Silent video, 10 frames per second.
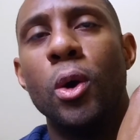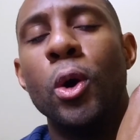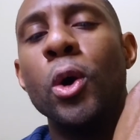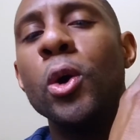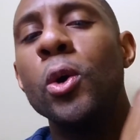
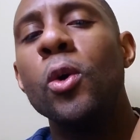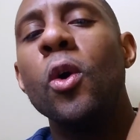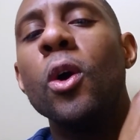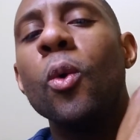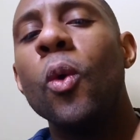who
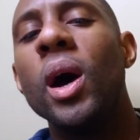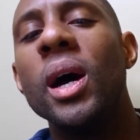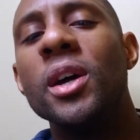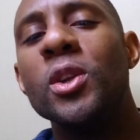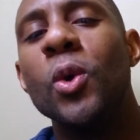or
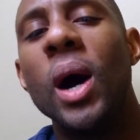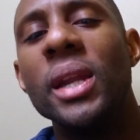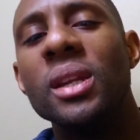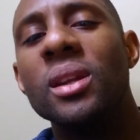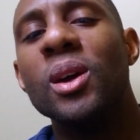what do I
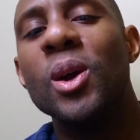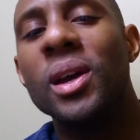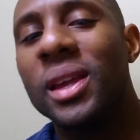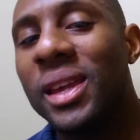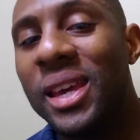need to
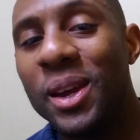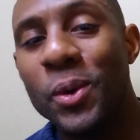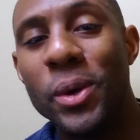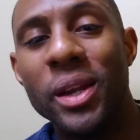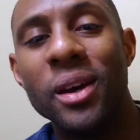get
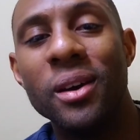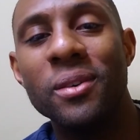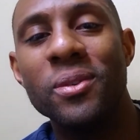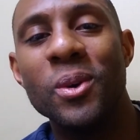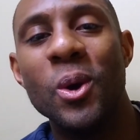rid
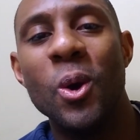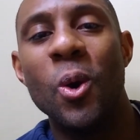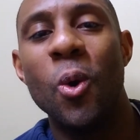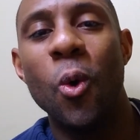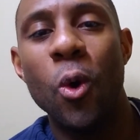of,
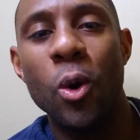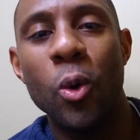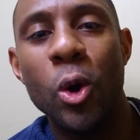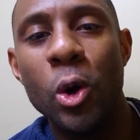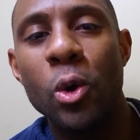or
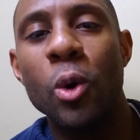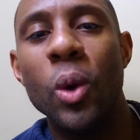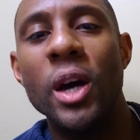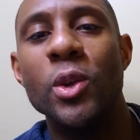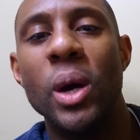who or
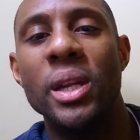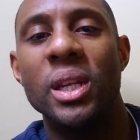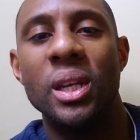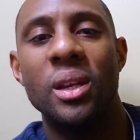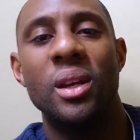what do I
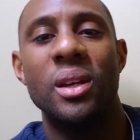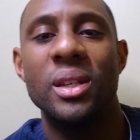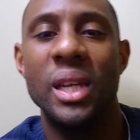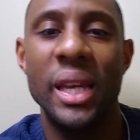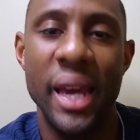need
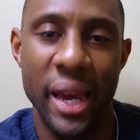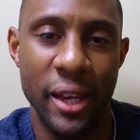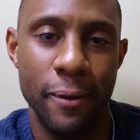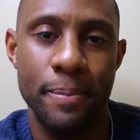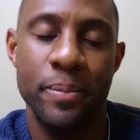to
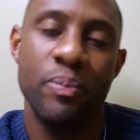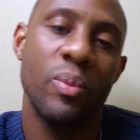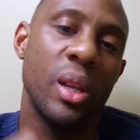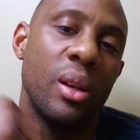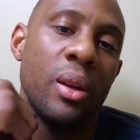gain
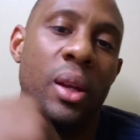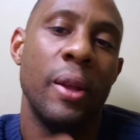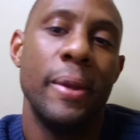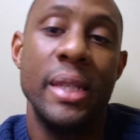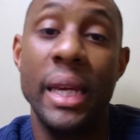
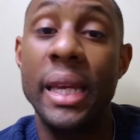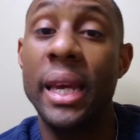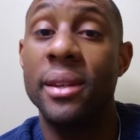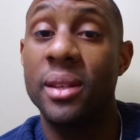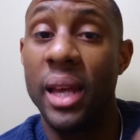to
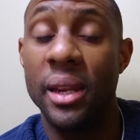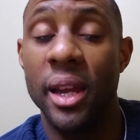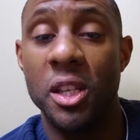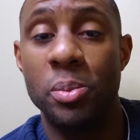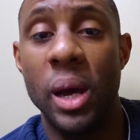get to that
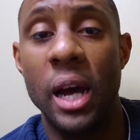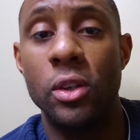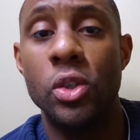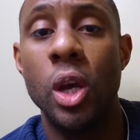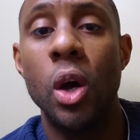next spot?
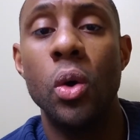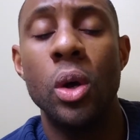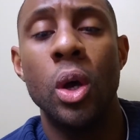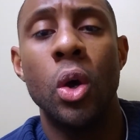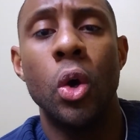So
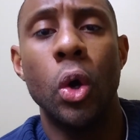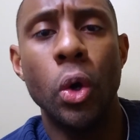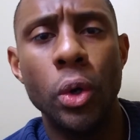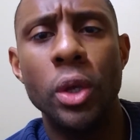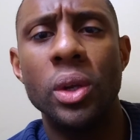
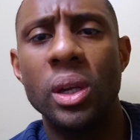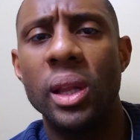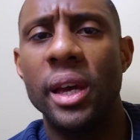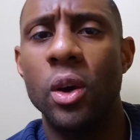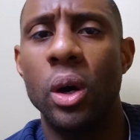Who do you need to
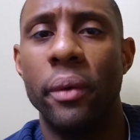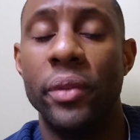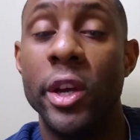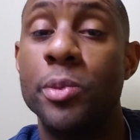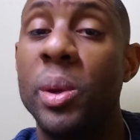let go
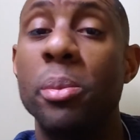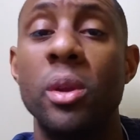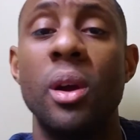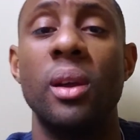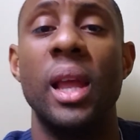of? There's
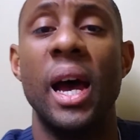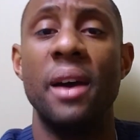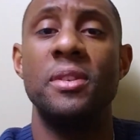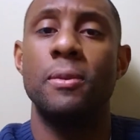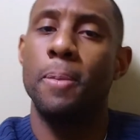people in our
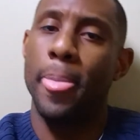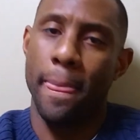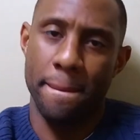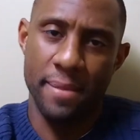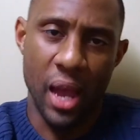lives,
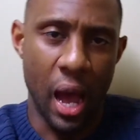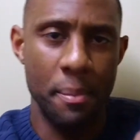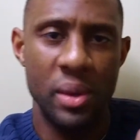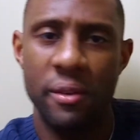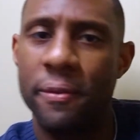I
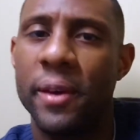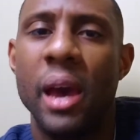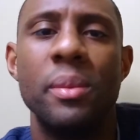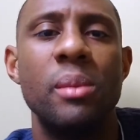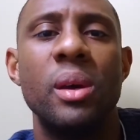mean
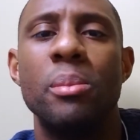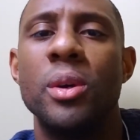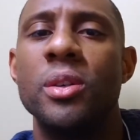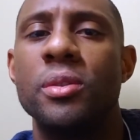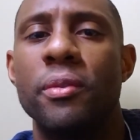family
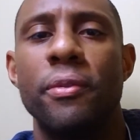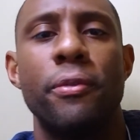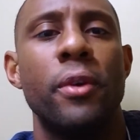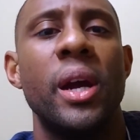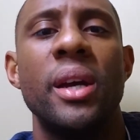members,
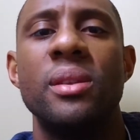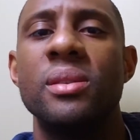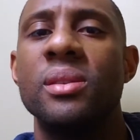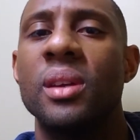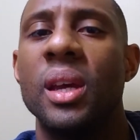
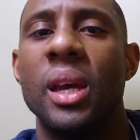friends,